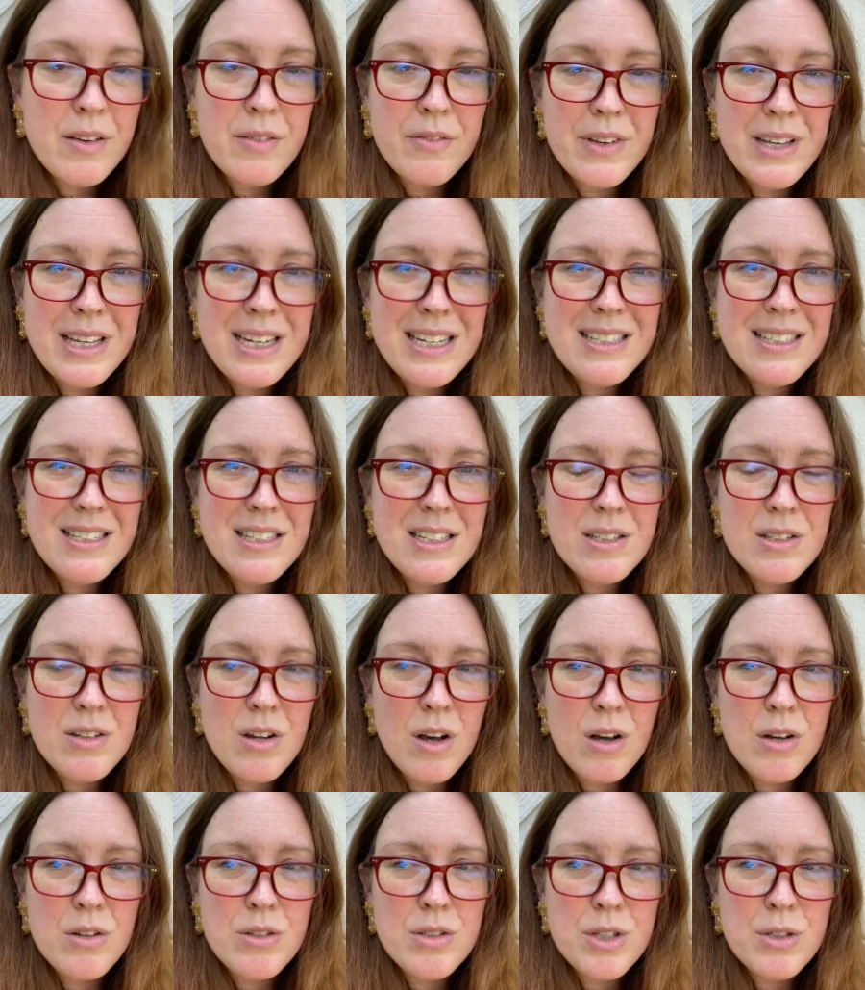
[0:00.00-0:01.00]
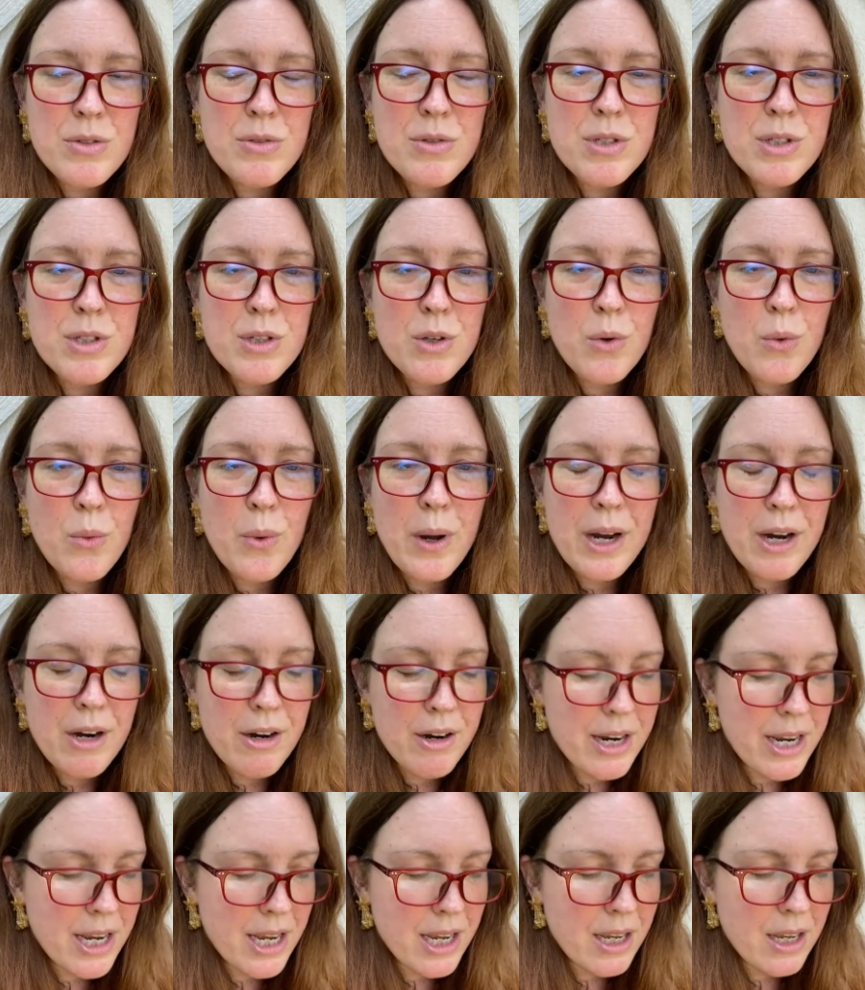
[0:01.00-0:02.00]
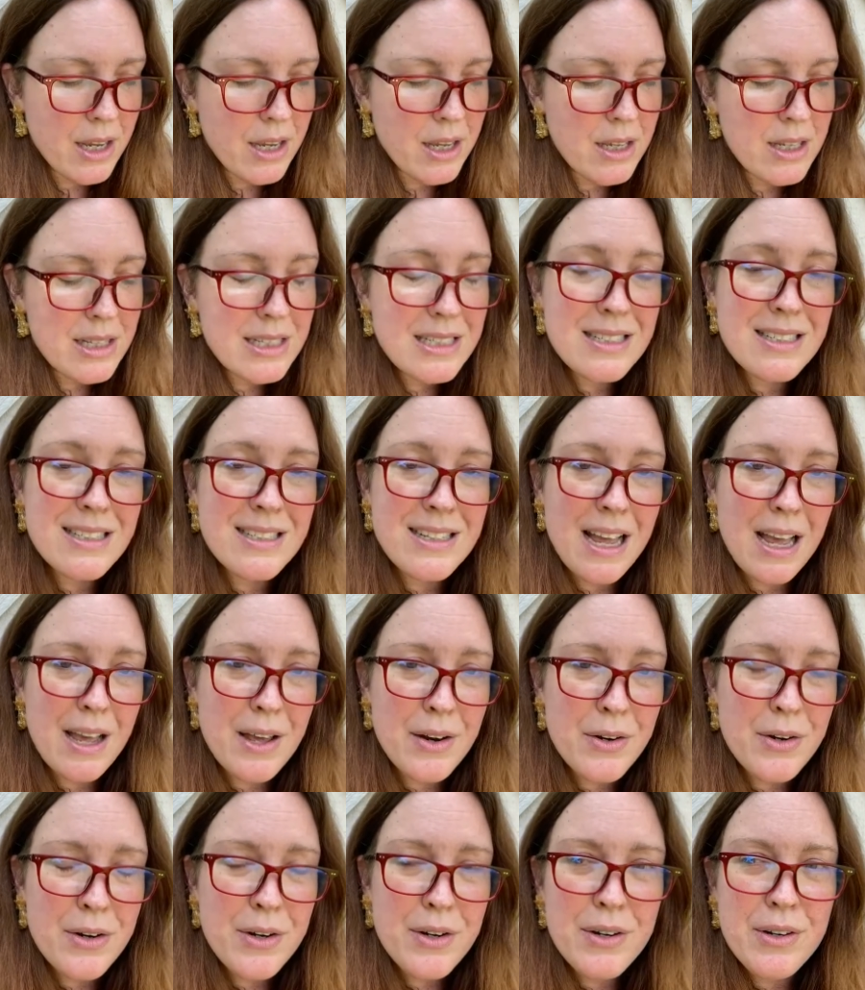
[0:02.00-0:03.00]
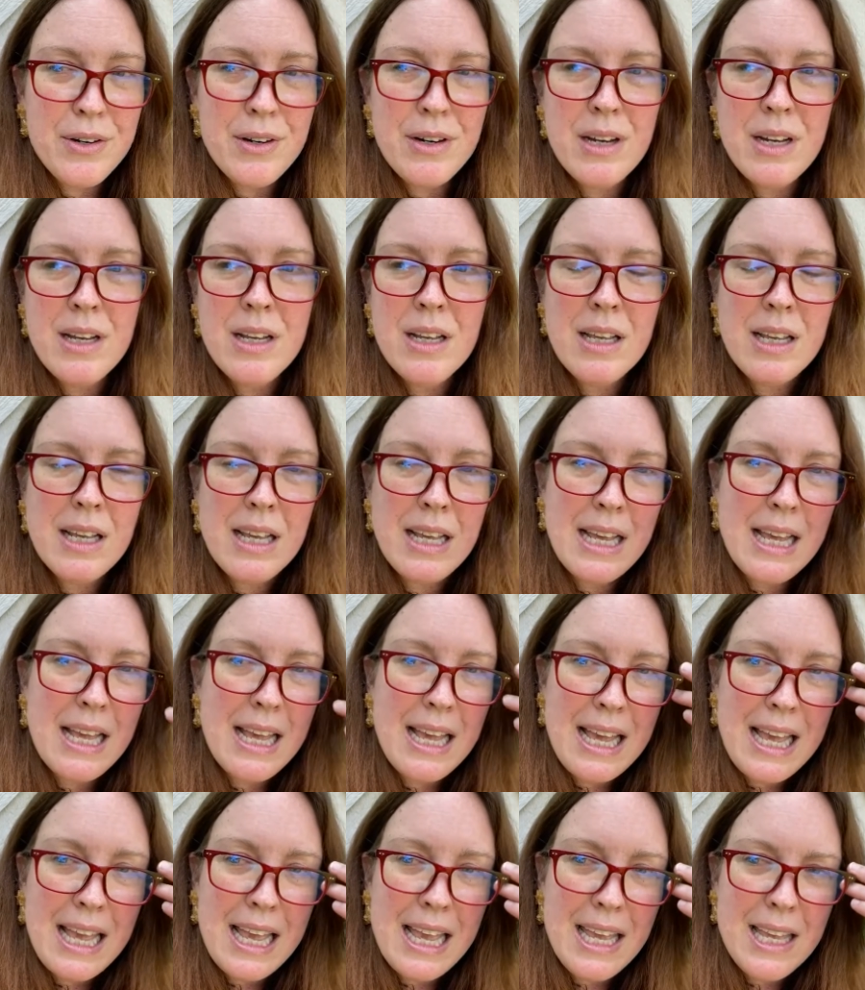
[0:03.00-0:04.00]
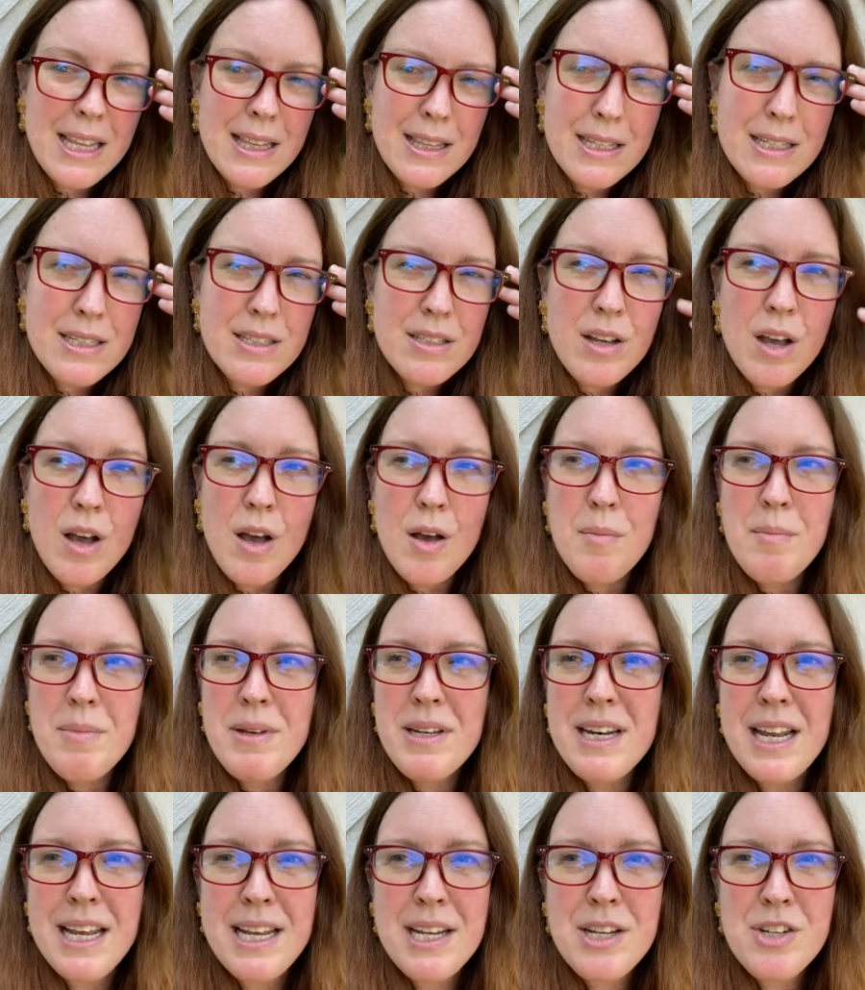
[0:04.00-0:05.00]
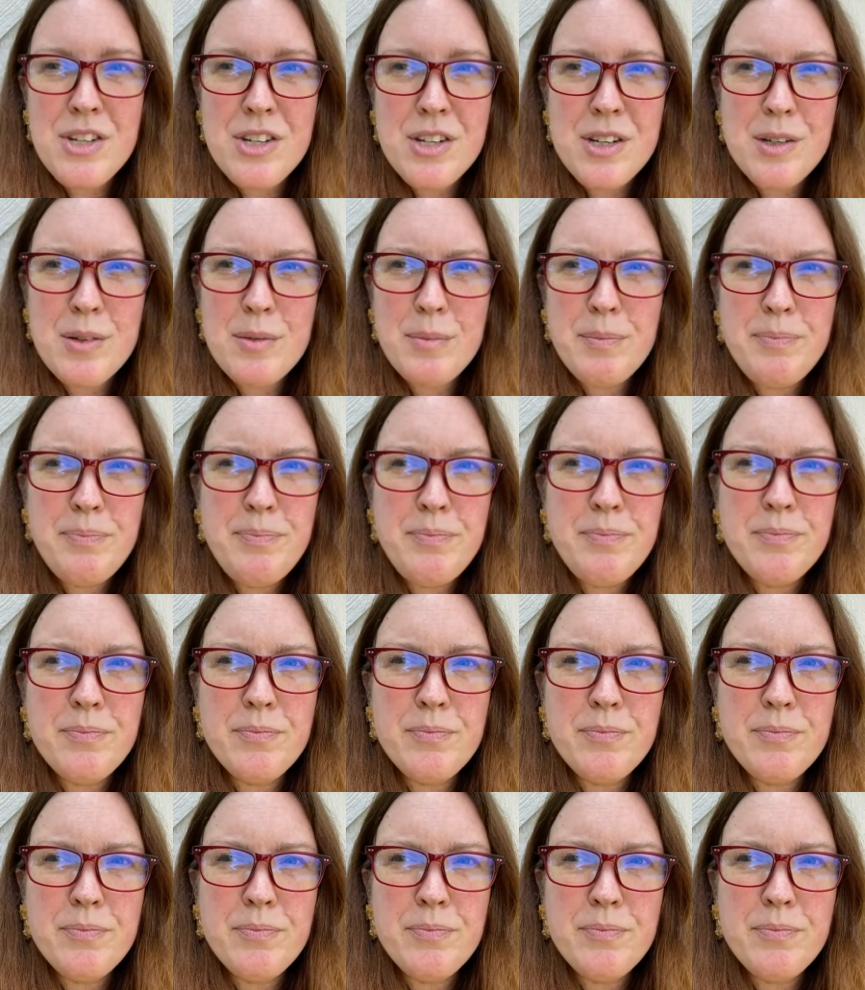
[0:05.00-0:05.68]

Venus is also squaring Saturn. And this combination,